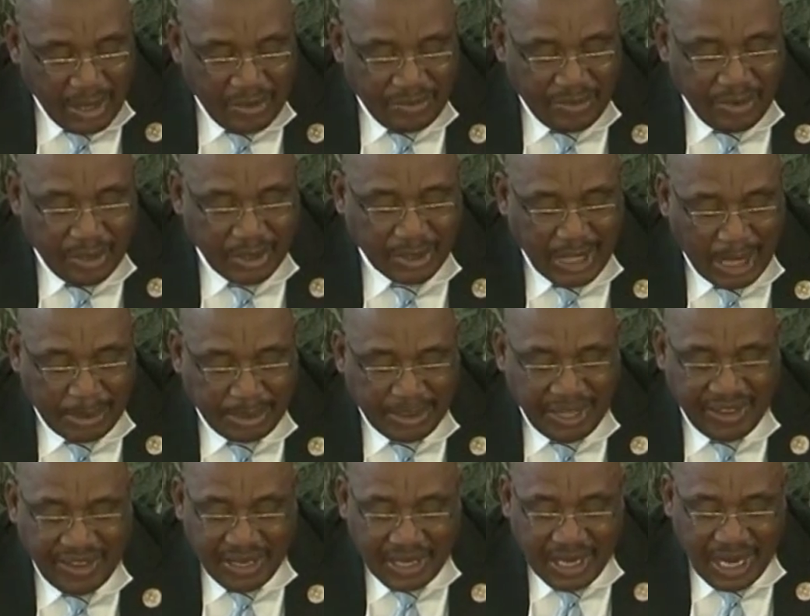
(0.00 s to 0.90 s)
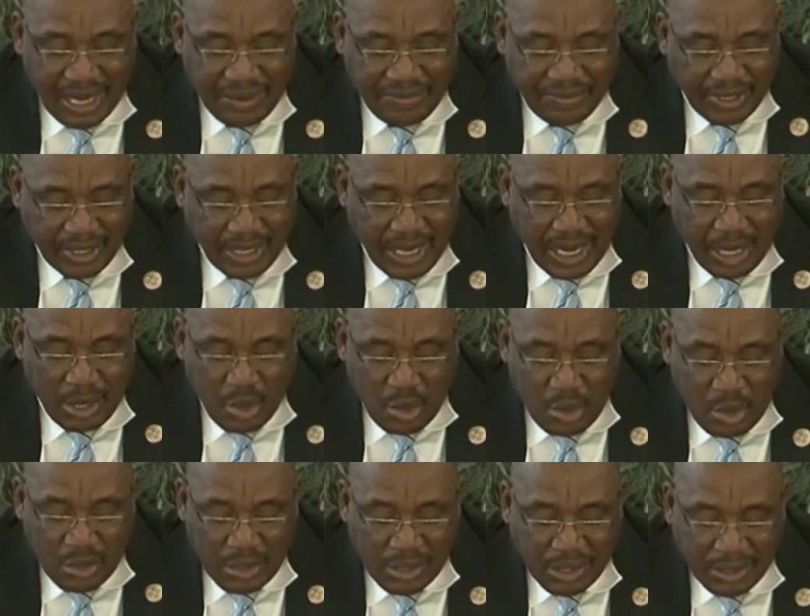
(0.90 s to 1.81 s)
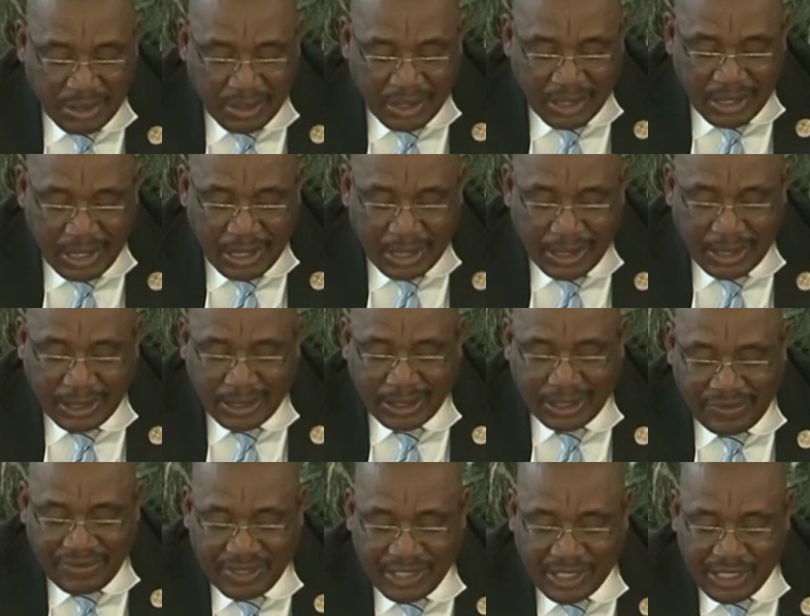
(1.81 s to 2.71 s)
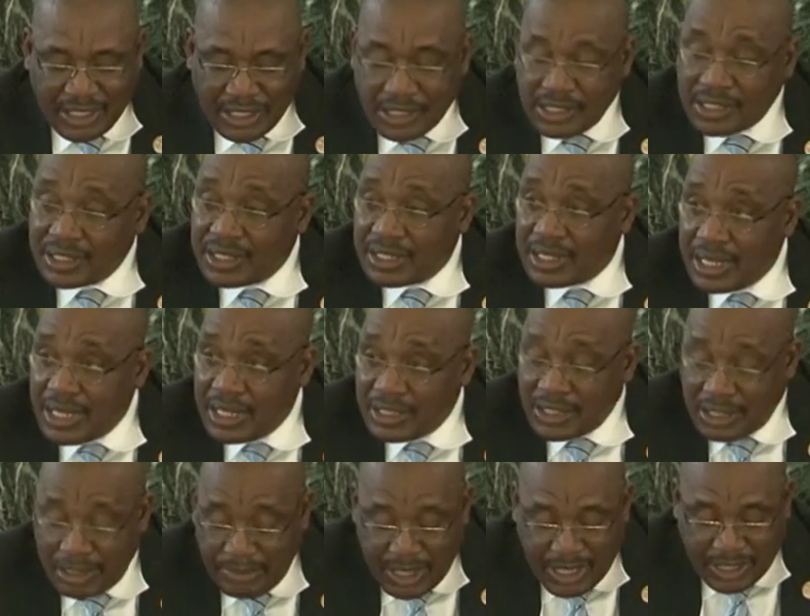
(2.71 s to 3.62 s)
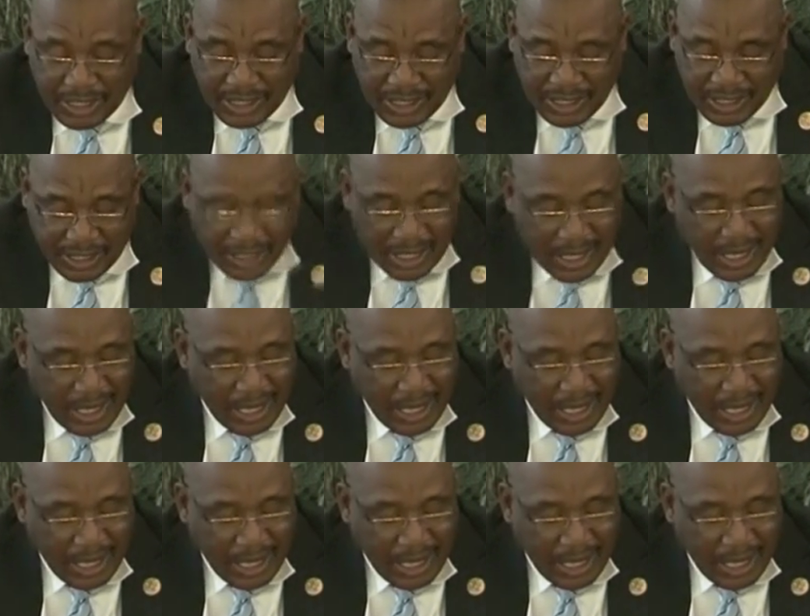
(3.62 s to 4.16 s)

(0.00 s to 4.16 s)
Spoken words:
For sub-Saharan Africa alone, this deficit is estimated